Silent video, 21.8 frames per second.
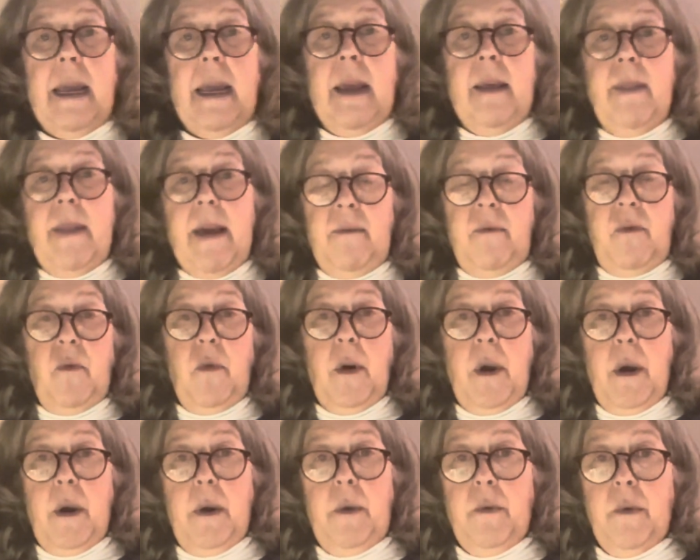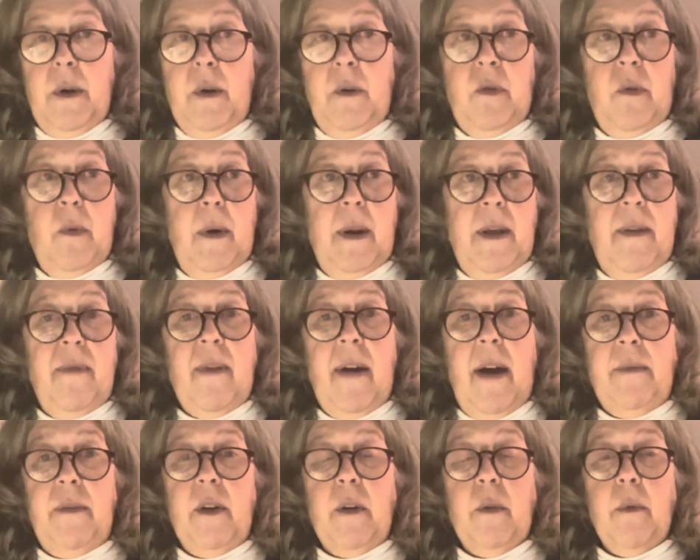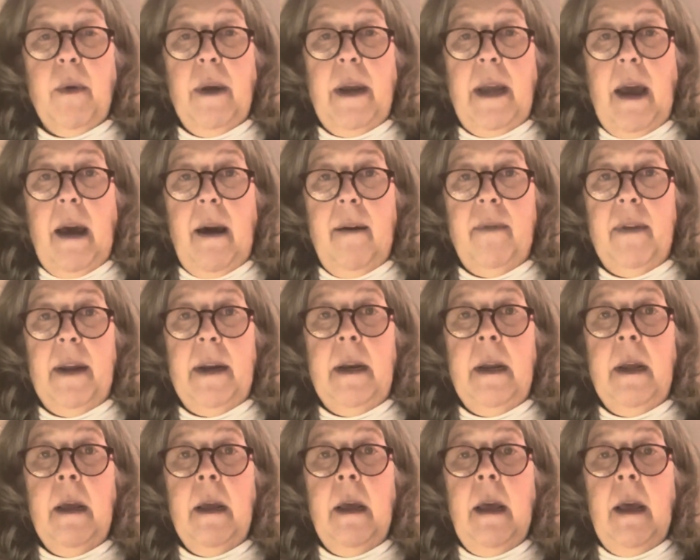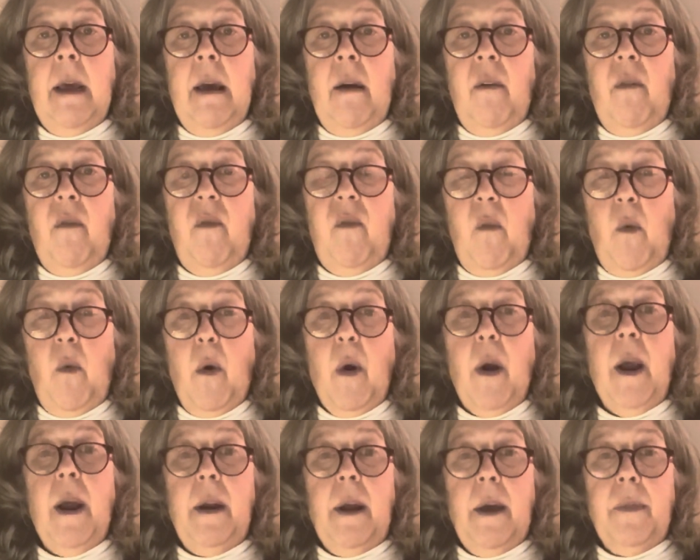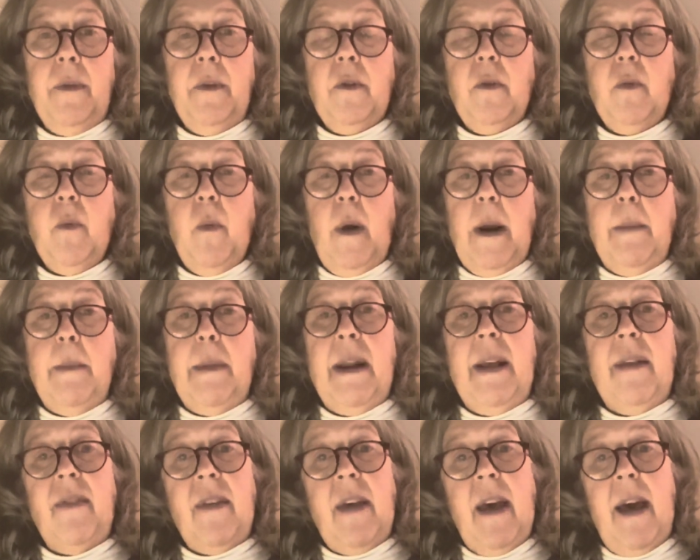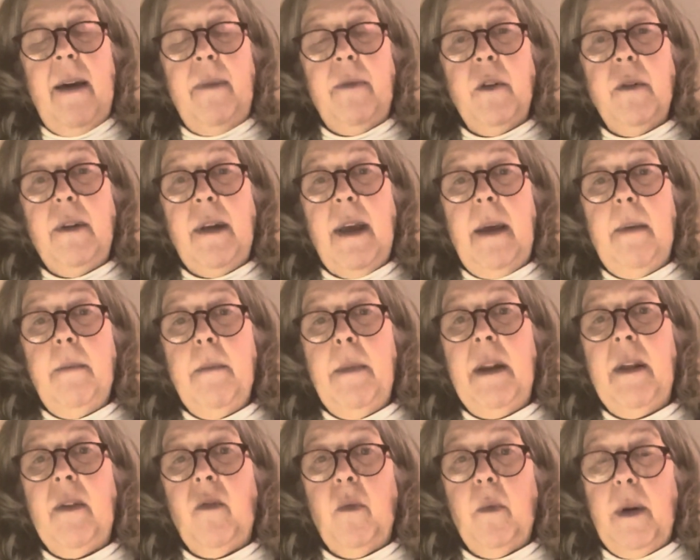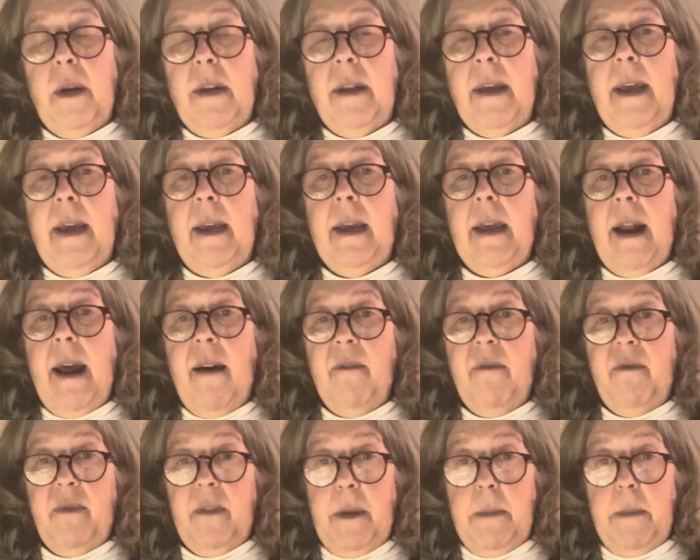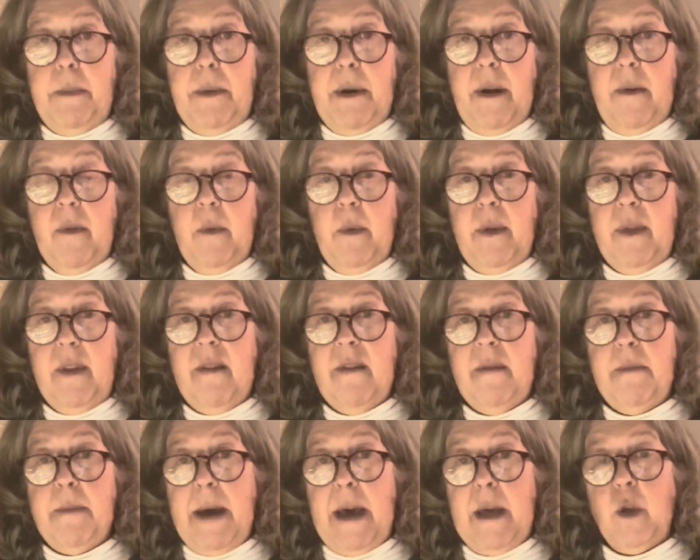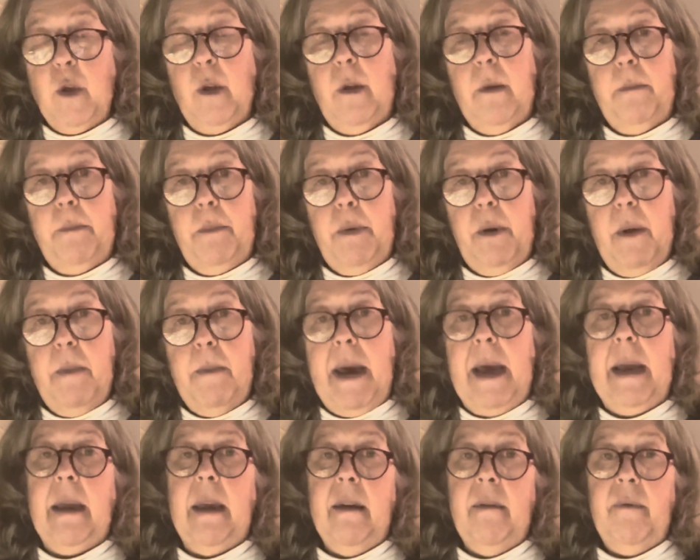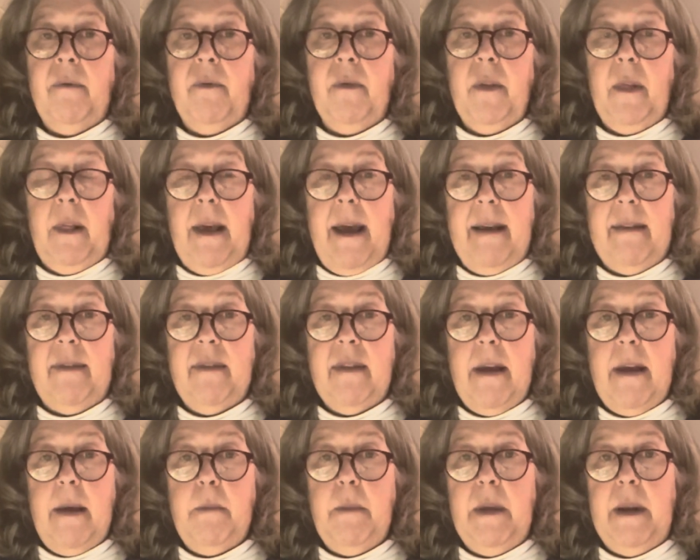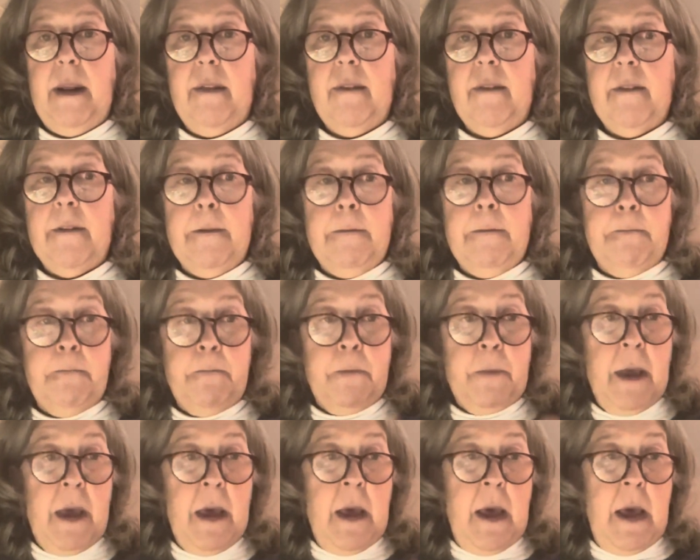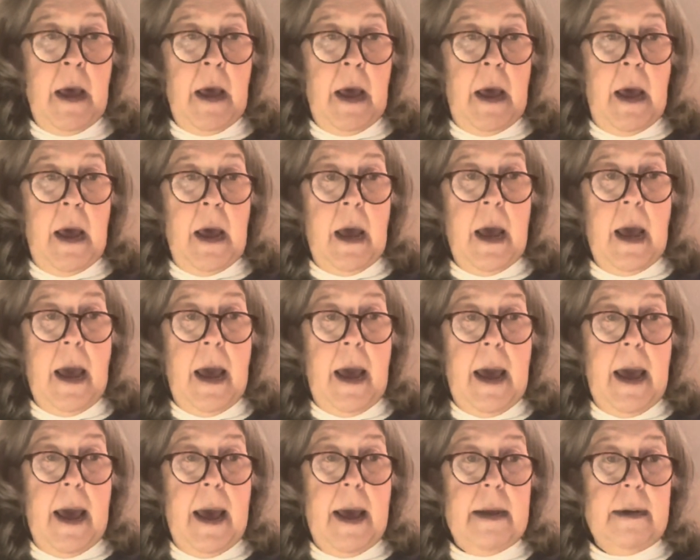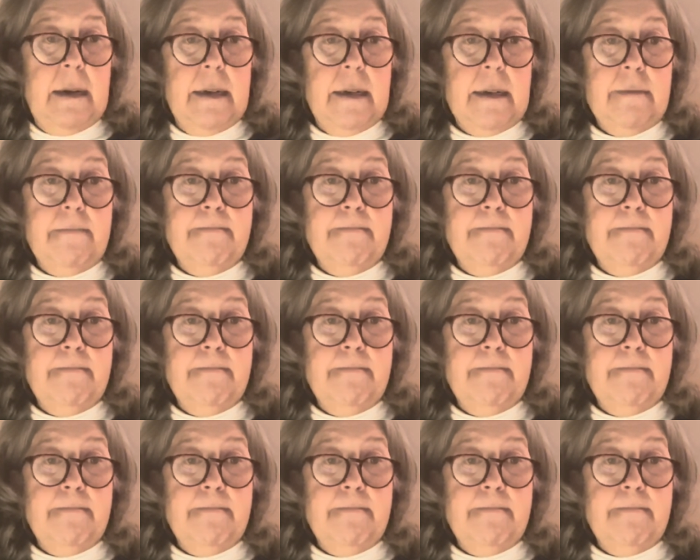in that 425 degree oven for another 20 minutes. After 10 minutes, you want to take it out, flip it over with a spatula, put it back in for the last 10 minutes. And